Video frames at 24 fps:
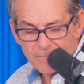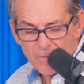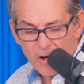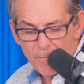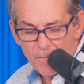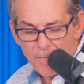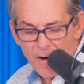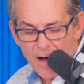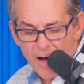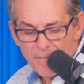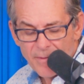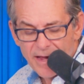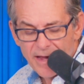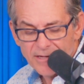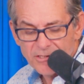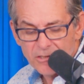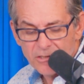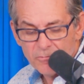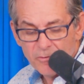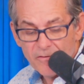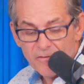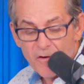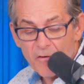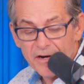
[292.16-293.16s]
Obama adds
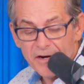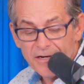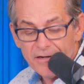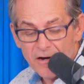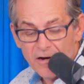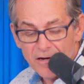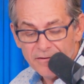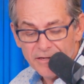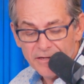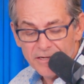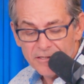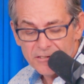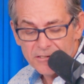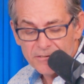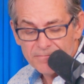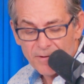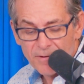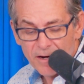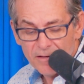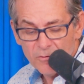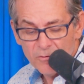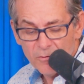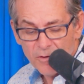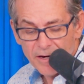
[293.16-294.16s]
that we've already done this,
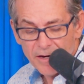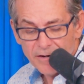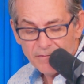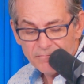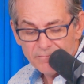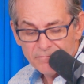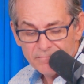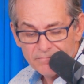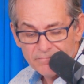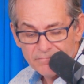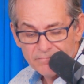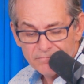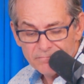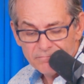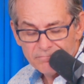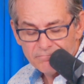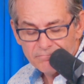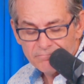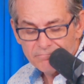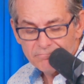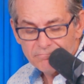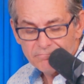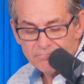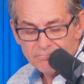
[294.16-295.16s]
by the way.
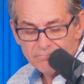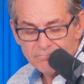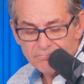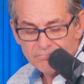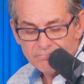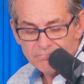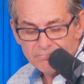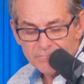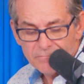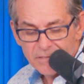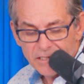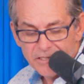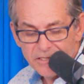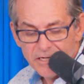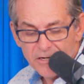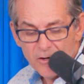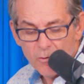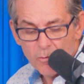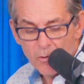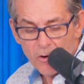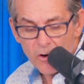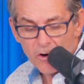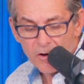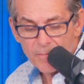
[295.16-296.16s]
It
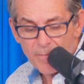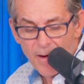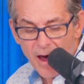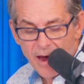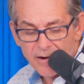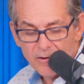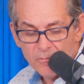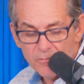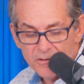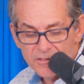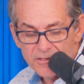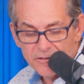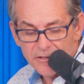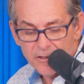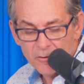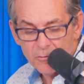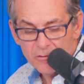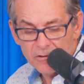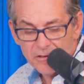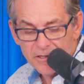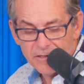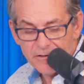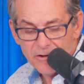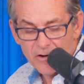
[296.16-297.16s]
didn't work. Biden was
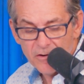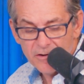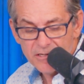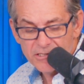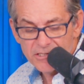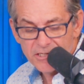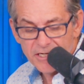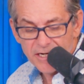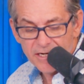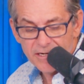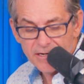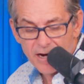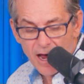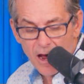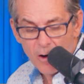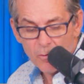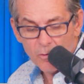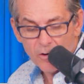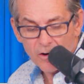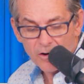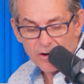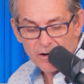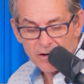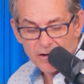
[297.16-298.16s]
literally there to see it not
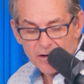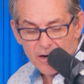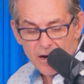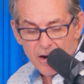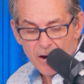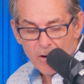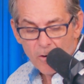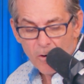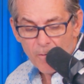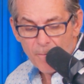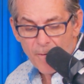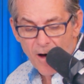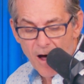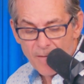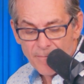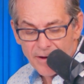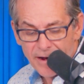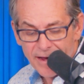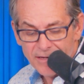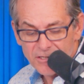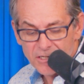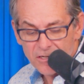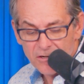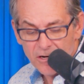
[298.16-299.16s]
work. Obama
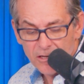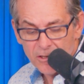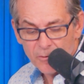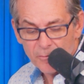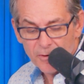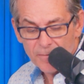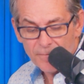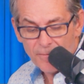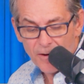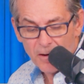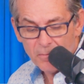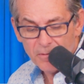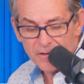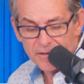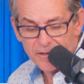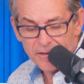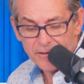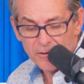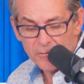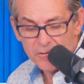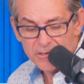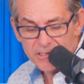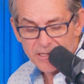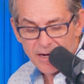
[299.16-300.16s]
adds another
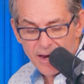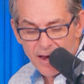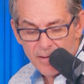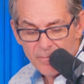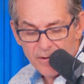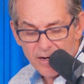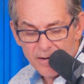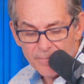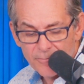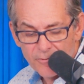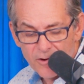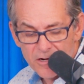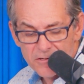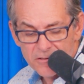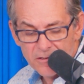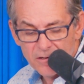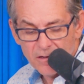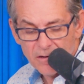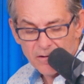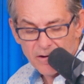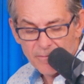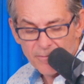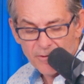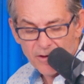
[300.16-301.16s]
Republican to his cabinet.
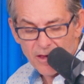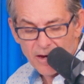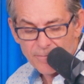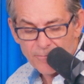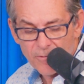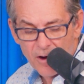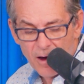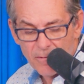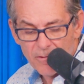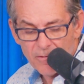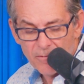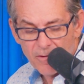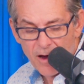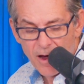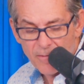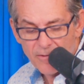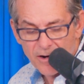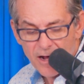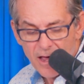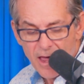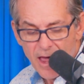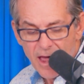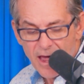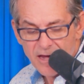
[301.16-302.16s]
President-elect Barack
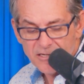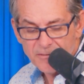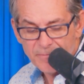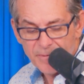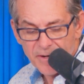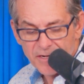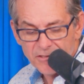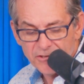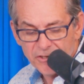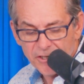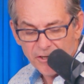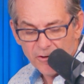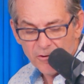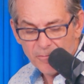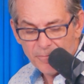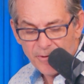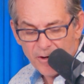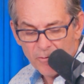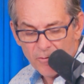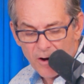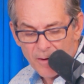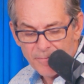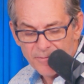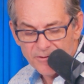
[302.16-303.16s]
Obama has picked
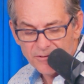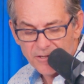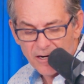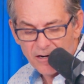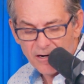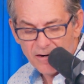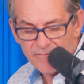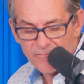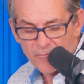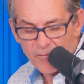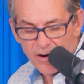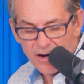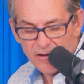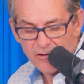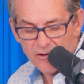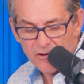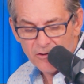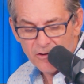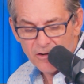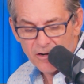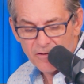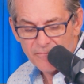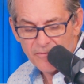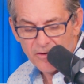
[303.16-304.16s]
GOP Representative Ray
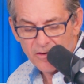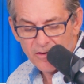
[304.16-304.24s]
LaHood of